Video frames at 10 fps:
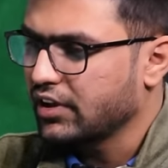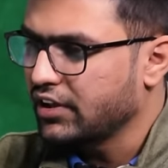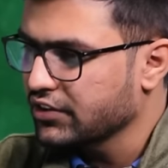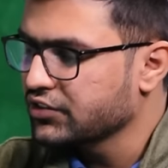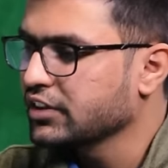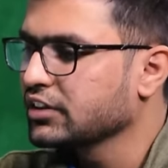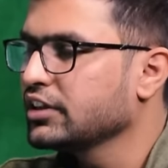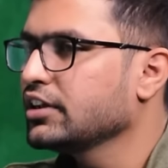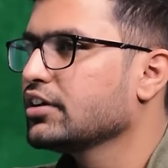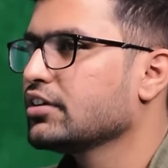
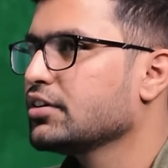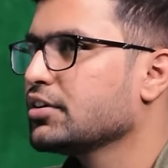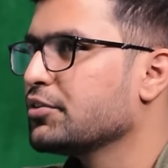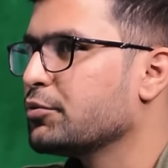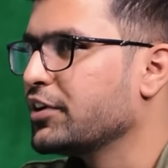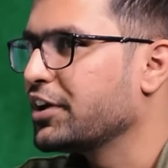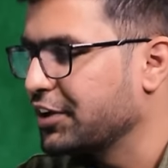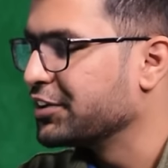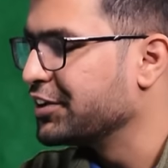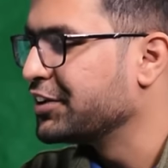Interestingly, we
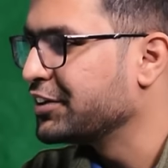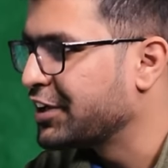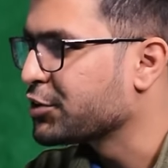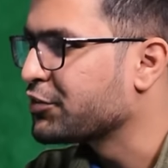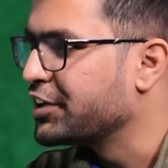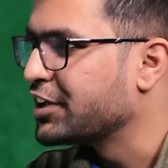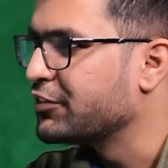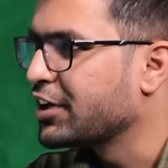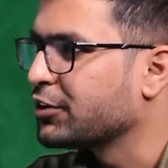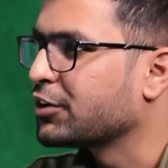in case of India,
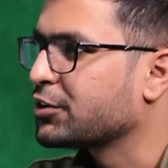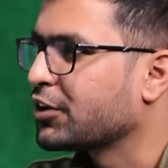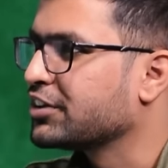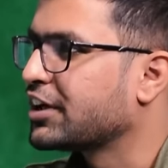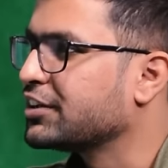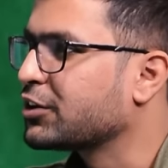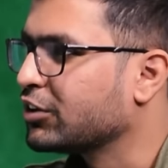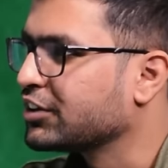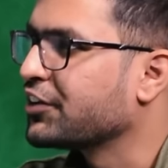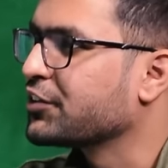we are not taught that the
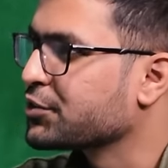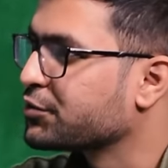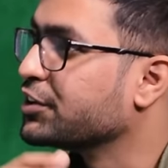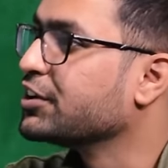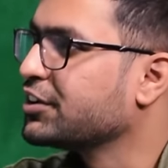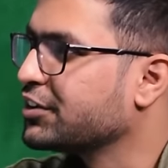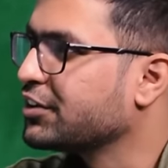colonizers were